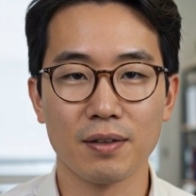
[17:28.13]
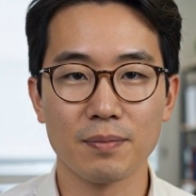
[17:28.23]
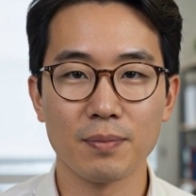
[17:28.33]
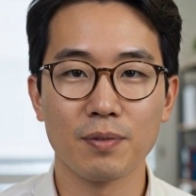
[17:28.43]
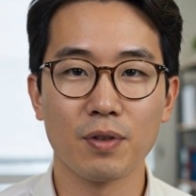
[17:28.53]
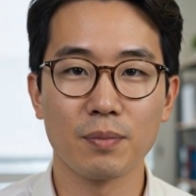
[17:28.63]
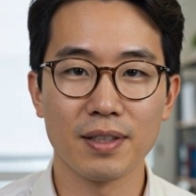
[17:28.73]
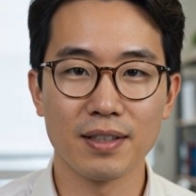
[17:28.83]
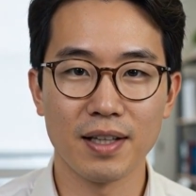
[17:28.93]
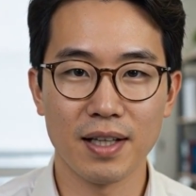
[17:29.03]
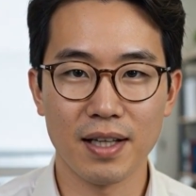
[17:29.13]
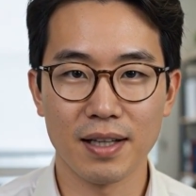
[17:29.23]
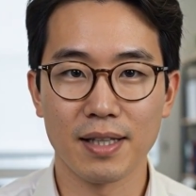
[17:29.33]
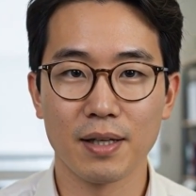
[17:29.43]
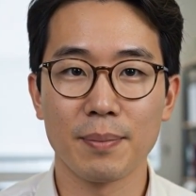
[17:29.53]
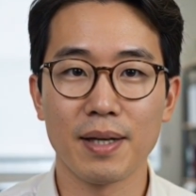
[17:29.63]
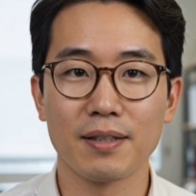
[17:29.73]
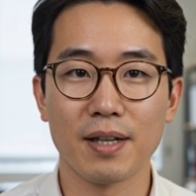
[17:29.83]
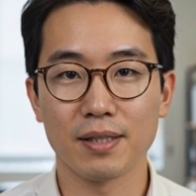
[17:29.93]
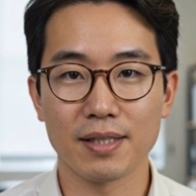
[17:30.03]
Performance now
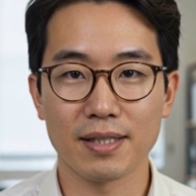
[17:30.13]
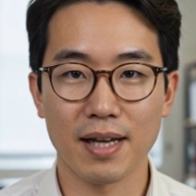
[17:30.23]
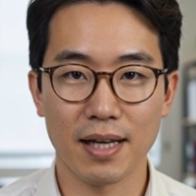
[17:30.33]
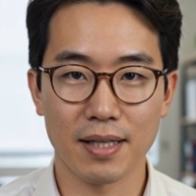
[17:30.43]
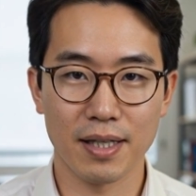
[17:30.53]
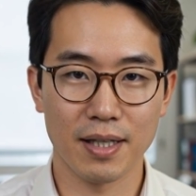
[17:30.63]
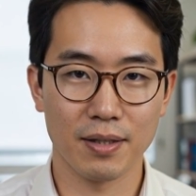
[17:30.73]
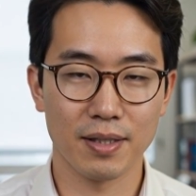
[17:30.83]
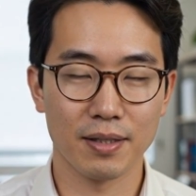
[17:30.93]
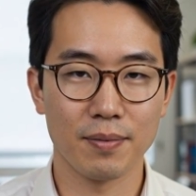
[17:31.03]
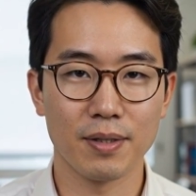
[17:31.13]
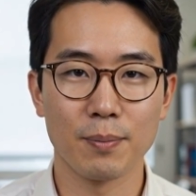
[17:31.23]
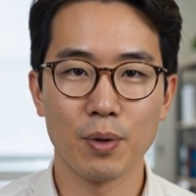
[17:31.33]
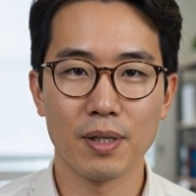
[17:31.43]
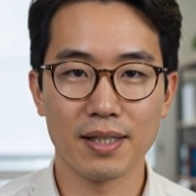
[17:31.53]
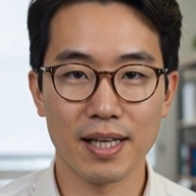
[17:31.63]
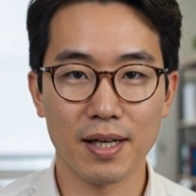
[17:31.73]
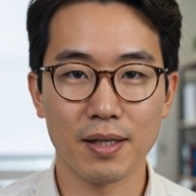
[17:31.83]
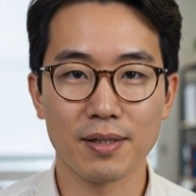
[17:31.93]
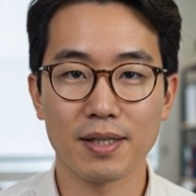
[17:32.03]
depends on an entire ecosystem of supporting
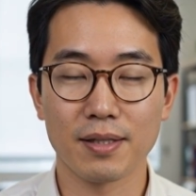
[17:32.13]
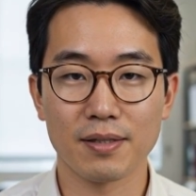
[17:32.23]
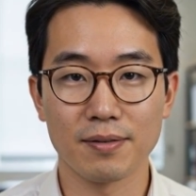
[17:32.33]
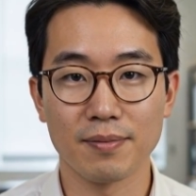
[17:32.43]
technologies,